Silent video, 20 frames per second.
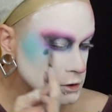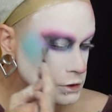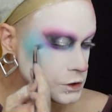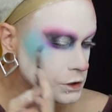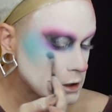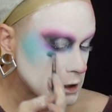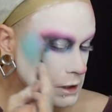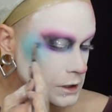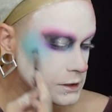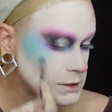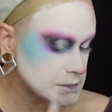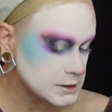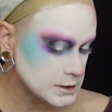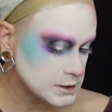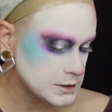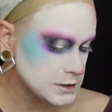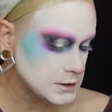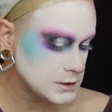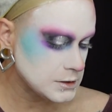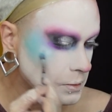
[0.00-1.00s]

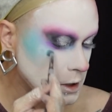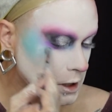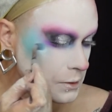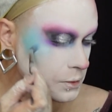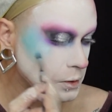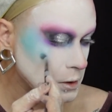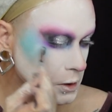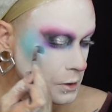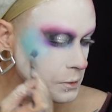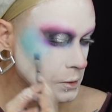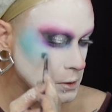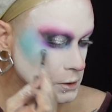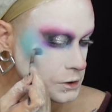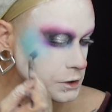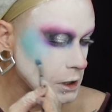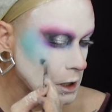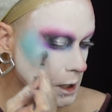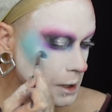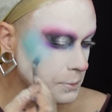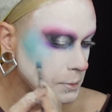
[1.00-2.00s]
just puff over
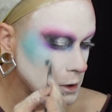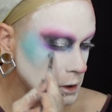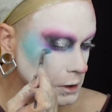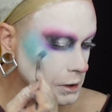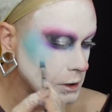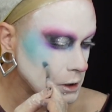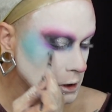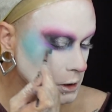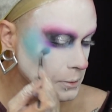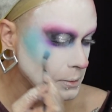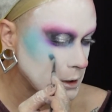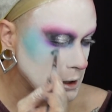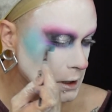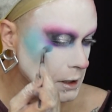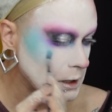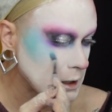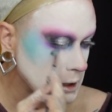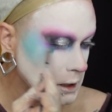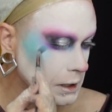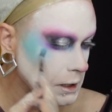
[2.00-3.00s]
top a little
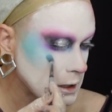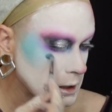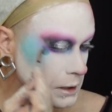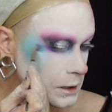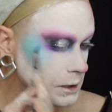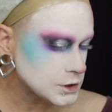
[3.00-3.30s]
bit,